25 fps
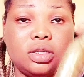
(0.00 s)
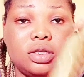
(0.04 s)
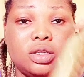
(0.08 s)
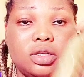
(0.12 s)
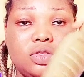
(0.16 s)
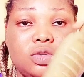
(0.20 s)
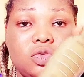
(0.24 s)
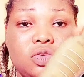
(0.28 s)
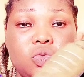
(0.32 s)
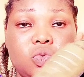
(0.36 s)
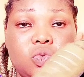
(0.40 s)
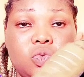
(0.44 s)

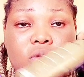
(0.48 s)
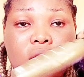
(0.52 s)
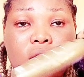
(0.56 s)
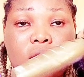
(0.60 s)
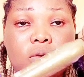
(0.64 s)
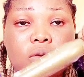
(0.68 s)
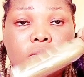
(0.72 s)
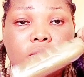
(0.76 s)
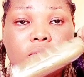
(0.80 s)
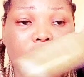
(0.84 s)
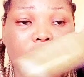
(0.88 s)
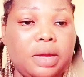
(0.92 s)
This is the one
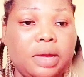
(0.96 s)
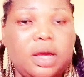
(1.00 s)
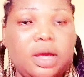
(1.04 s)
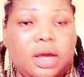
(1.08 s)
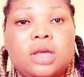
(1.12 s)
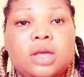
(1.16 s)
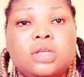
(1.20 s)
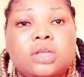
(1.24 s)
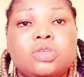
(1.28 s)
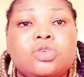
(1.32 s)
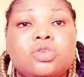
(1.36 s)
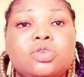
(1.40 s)
I could lay my
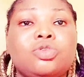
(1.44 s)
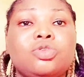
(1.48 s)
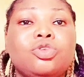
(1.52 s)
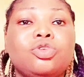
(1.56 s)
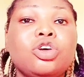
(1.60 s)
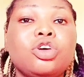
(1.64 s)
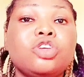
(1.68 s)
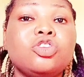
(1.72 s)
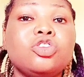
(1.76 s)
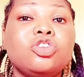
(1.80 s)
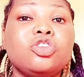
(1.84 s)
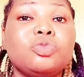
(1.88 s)
hands on.
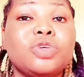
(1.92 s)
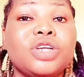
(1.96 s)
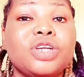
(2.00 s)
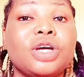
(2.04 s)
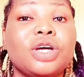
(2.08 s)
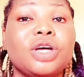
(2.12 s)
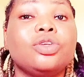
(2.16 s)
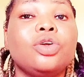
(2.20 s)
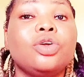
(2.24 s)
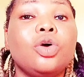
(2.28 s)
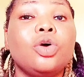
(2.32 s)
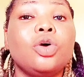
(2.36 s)
Don't use more
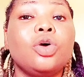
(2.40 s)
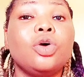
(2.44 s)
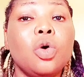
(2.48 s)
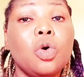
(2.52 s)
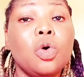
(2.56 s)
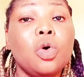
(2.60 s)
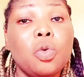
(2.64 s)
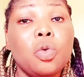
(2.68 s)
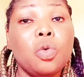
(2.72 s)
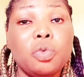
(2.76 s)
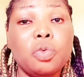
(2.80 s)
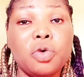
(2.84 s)
than
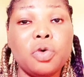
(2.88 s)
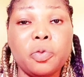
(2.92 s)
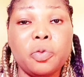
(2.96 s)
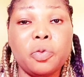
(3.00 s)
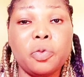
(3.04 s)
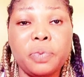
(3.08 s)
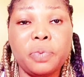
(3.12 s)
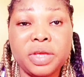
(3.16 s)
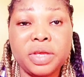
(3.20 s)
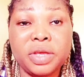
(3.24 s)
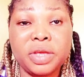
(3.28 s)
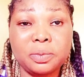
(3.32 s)

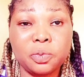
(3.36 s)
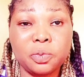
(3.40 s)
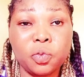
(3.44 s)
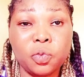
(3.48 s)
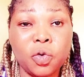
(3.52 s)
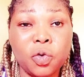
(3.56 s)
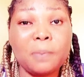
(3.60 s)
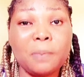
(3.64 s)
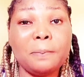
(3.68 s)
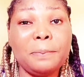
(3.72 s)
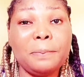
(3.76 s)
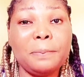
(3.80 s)

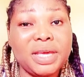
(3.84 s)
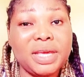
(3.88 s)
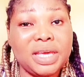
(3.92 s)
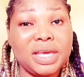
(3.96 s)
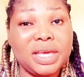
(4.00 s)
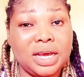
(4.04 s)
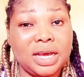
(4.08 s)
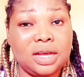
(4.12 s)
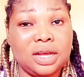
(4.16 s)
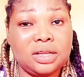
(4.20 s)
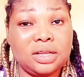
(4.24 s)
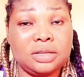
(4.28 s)
one
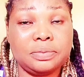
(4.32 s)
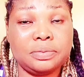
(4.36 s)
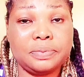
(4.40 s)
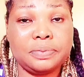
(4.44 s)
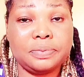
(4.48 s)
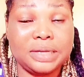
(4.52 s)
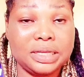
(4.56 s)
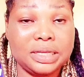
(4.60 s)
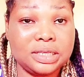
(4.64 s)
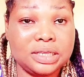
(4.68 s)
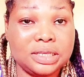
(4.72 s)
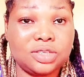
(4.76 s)
big can,
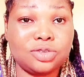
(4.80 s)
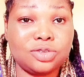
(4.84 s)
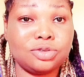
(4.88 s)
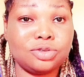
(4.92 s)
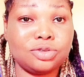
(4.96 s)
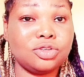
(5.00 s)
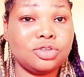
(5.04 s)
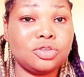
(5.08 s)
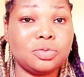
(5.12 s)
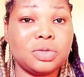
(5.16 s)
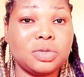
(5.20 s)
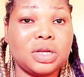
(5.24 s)
please.
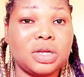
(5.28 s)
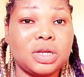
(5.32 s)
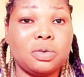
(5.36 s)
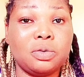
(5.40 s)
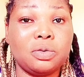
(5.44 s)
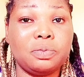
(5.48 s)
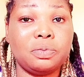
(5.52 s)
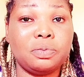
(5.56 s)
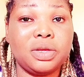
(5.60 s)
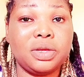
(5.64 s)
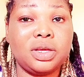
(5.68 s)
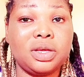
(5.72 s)
Don't use more than
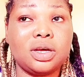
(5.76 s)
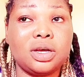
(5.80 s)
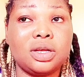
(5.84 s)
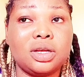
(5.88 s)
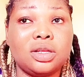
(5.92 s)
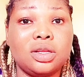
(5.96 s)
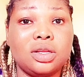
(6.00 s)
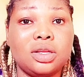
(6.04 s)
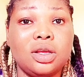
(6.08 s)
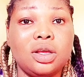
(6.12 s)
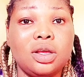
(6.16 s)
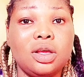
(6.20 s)
one big
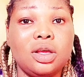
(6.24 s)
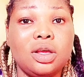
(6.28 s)
can.